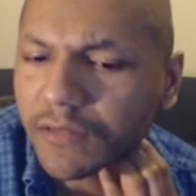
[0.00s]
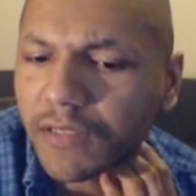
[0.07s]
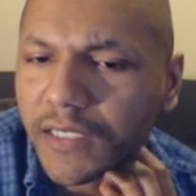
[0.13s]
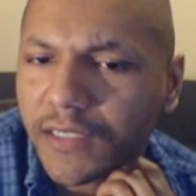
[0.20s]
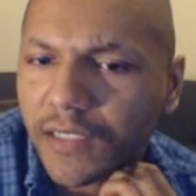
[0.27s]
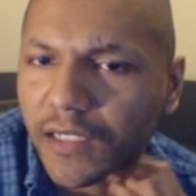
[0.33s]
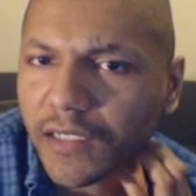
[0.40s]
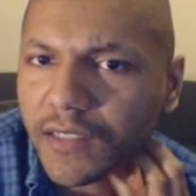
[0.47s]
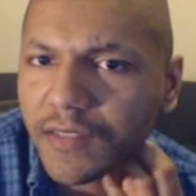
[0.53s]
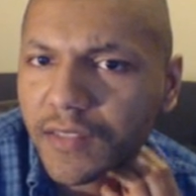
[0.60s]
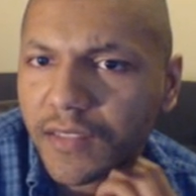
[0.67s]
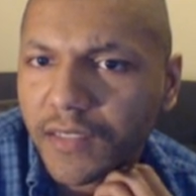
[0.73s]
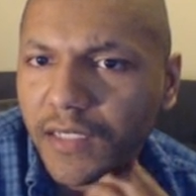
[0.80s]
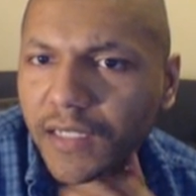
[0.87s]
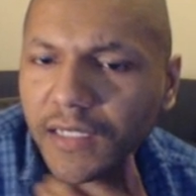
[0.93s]
I,
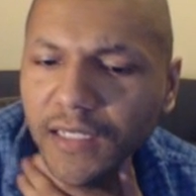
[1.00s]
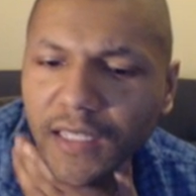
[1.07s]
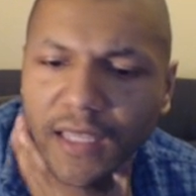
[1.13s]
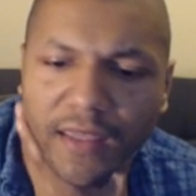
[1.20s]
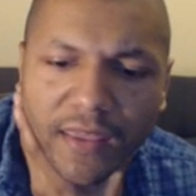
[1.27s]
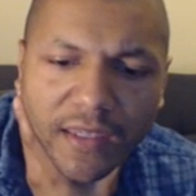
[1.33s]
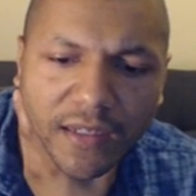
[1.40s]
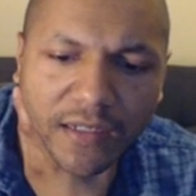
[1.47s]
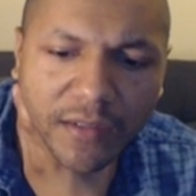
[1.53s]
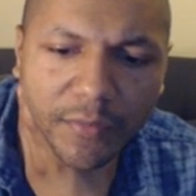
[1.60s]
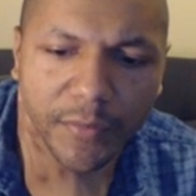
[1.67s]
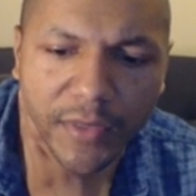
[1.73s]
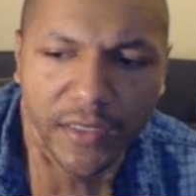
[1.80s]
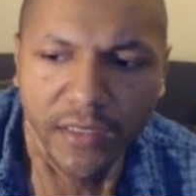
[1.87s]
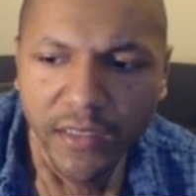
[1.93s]
honestly, I, I think I'll
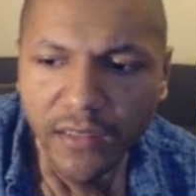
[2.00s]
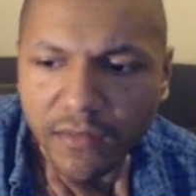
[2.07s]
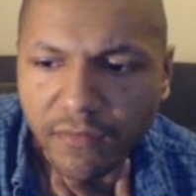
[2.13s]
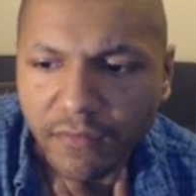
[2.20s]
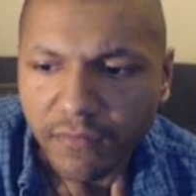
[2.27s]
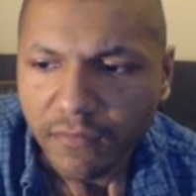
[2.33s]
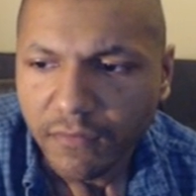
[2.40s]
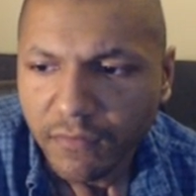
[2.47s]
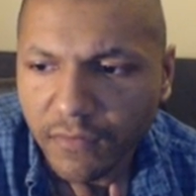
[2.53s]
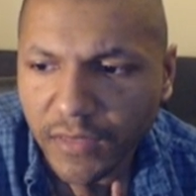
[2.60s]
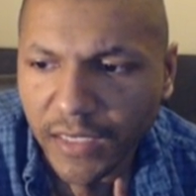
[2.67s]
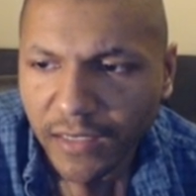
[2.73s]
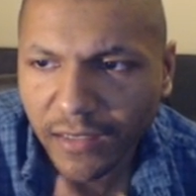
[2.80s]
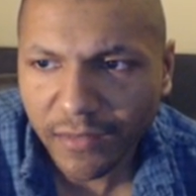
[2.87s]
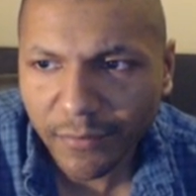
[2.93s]
be on.
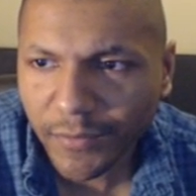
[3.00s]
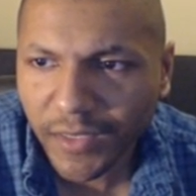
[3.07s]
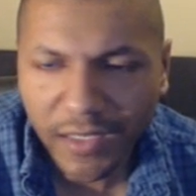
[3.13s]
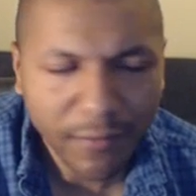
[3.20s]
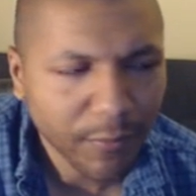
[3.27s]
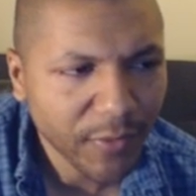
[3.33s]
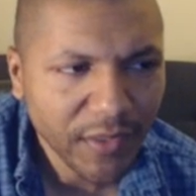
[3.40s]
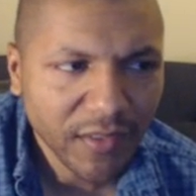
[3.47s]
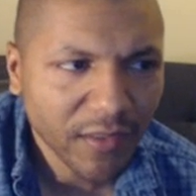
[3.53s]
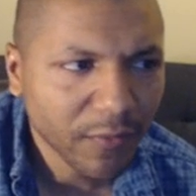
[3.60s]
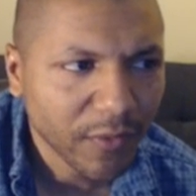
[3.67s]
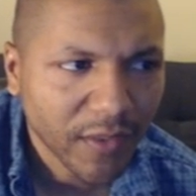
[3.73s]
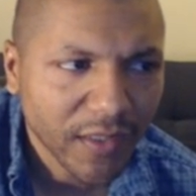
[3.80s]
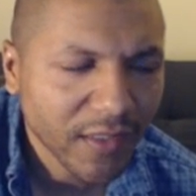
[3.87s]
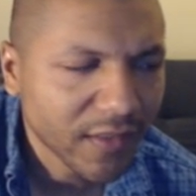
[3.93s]
I'll I'll be done
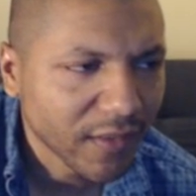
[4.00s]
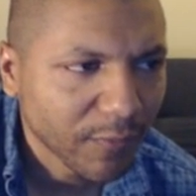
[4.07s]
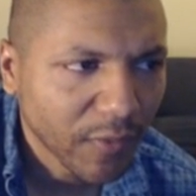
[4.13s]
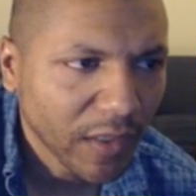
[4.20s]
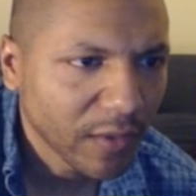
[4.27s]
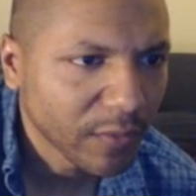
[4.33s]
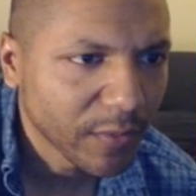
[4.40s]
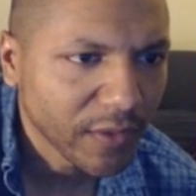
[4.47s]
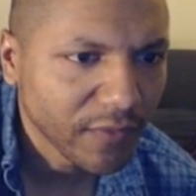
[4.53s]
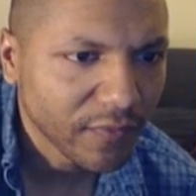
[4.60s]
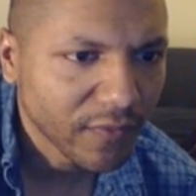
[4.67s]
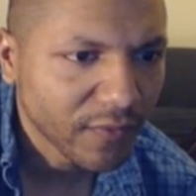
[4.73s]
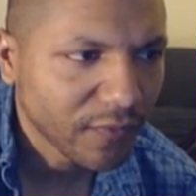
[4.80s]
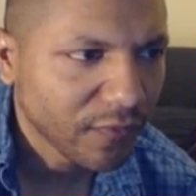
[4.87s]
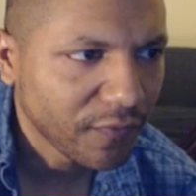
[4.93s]
with this in probably
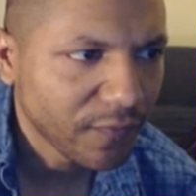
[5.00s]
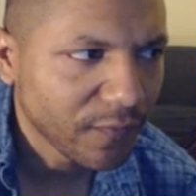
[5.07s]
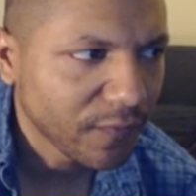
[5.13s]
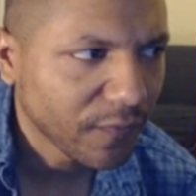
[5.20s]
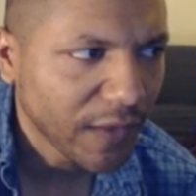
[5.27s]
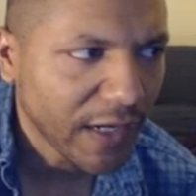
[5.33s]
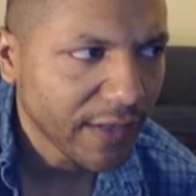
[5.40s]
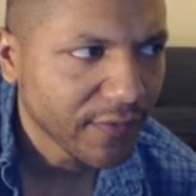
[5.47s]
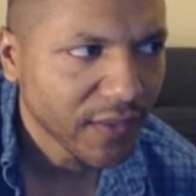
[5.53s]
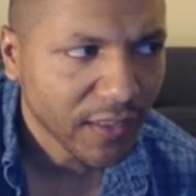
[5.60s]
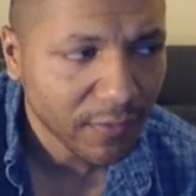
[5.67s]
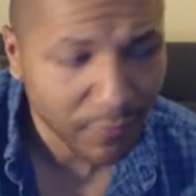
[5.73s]
five ten